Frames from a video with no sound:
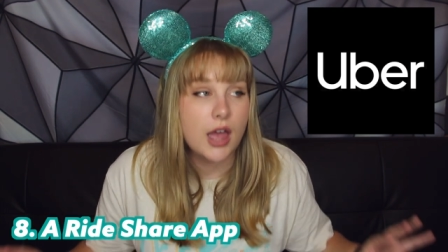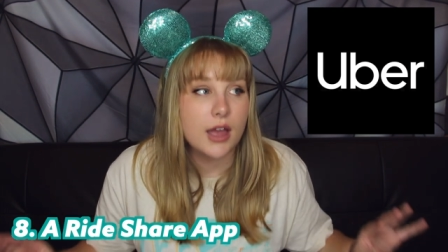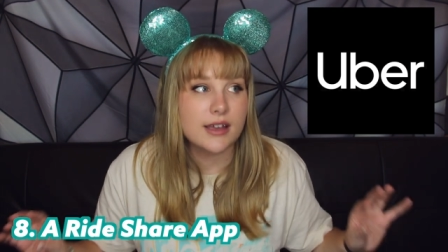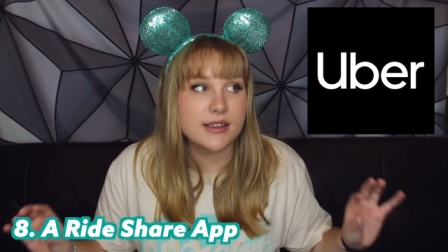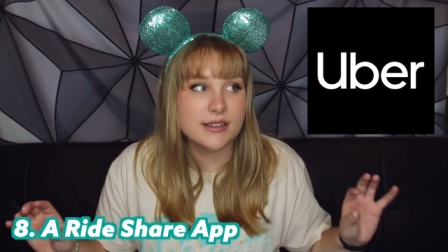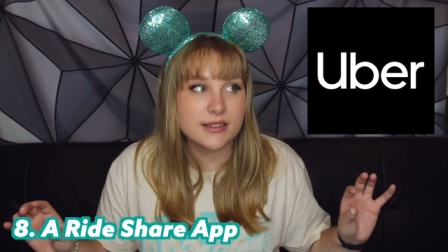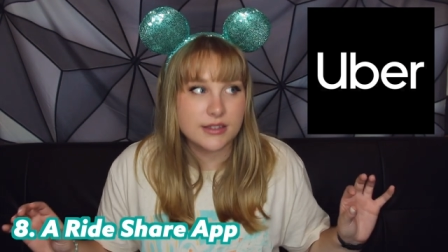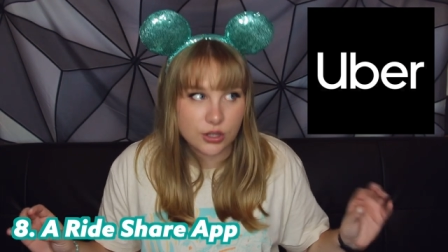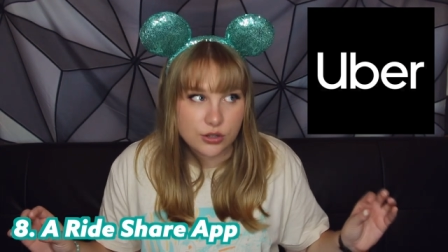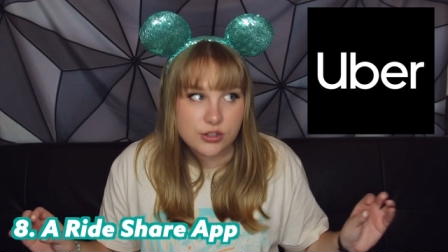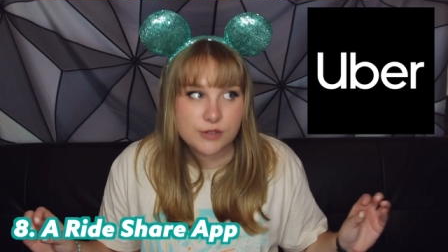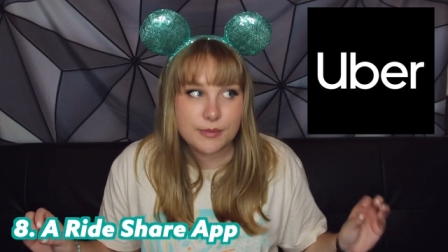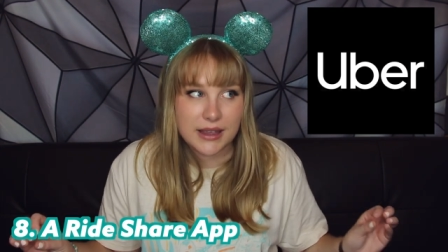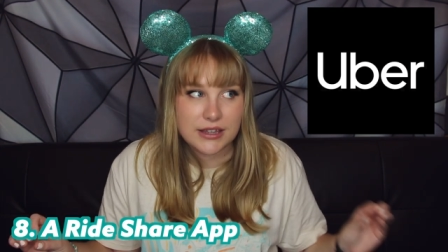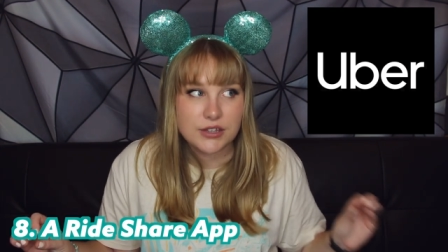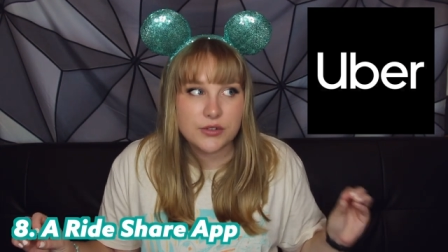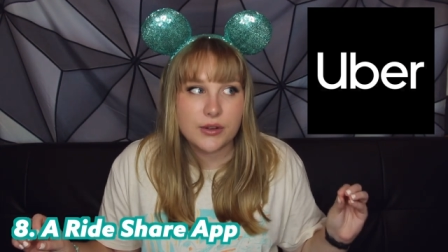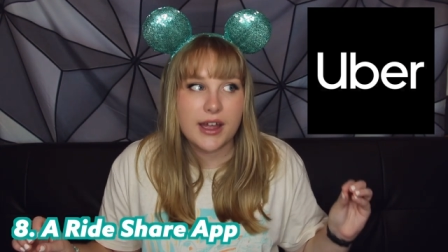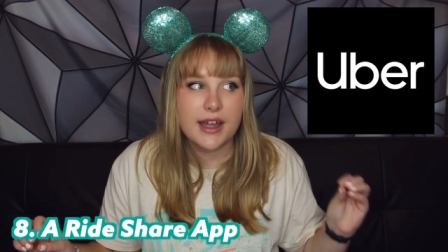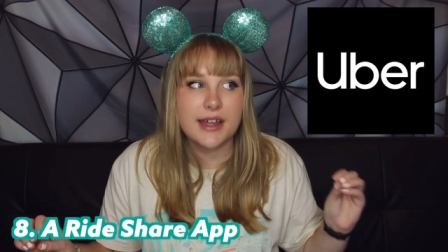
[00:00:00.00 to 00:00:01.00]
Because those
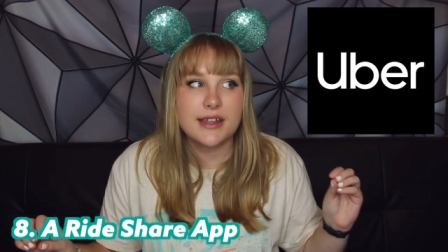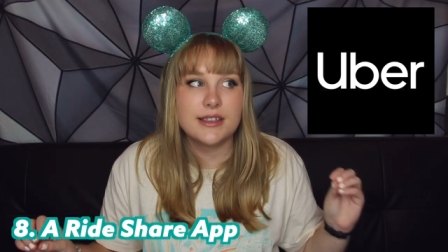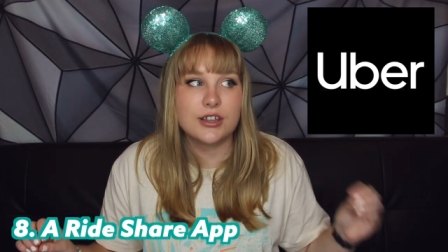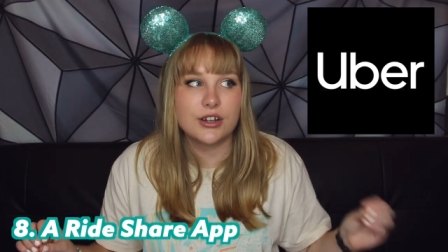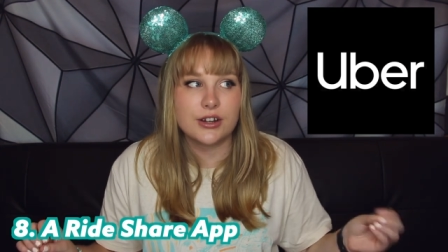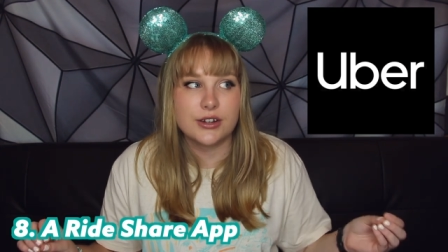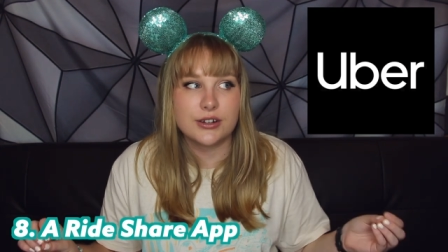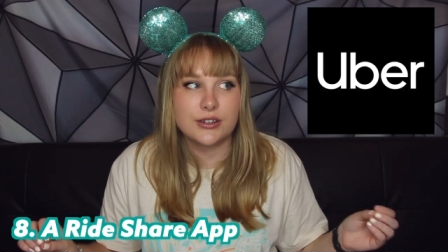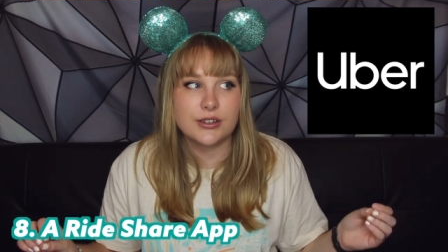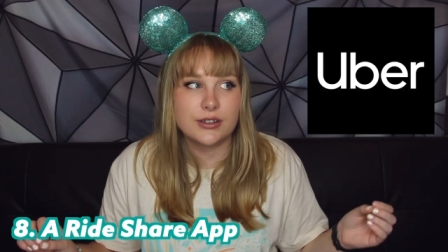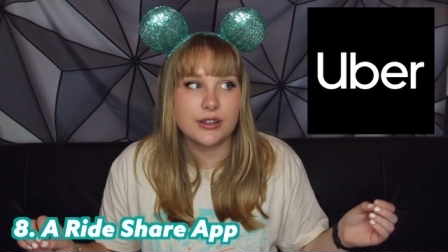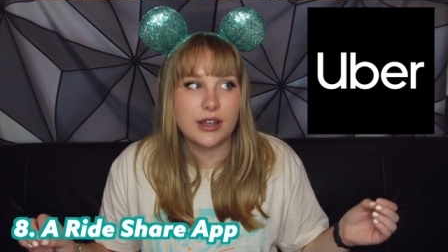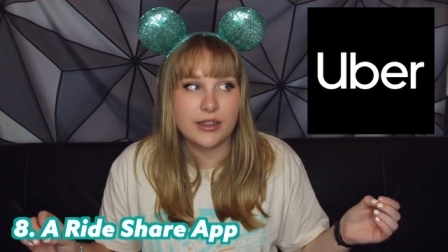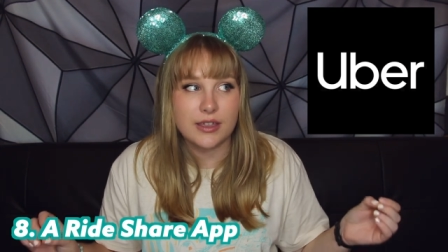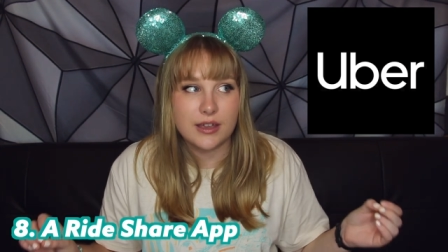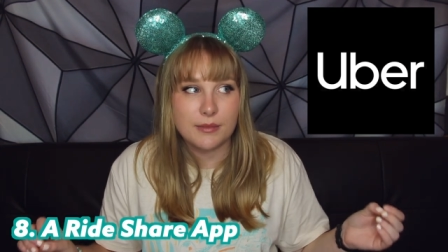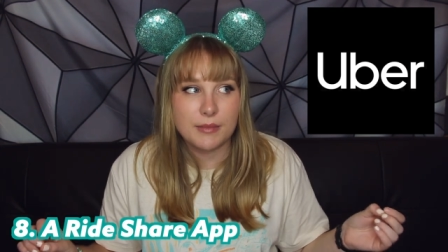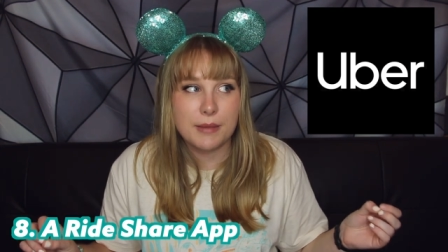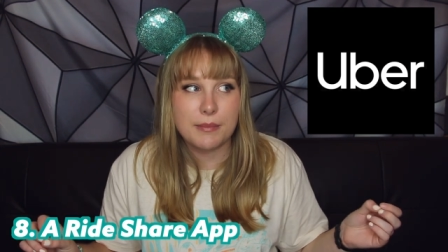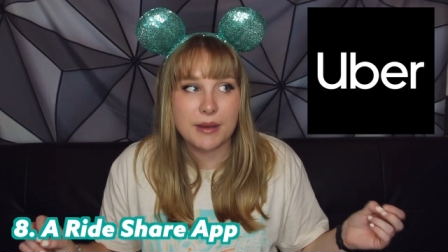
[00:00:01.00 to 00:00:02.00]
bus rides are, I
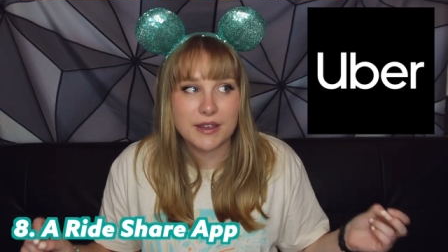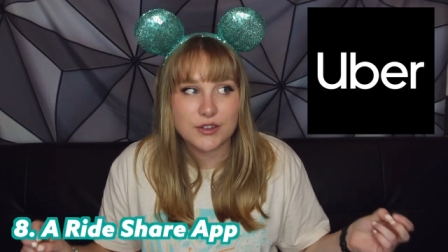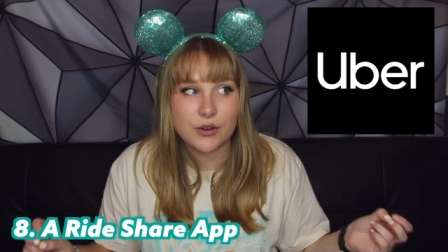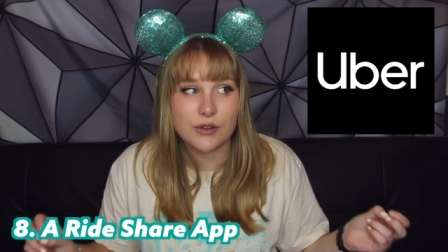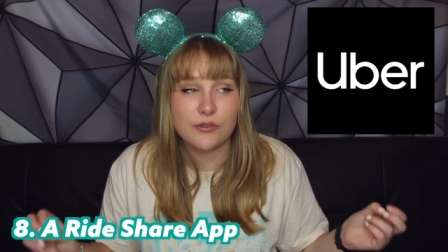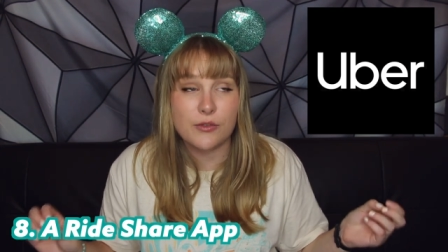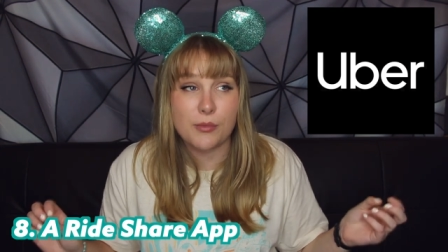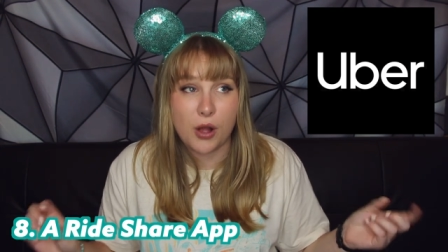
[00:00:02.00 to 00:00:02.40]
think my bus ride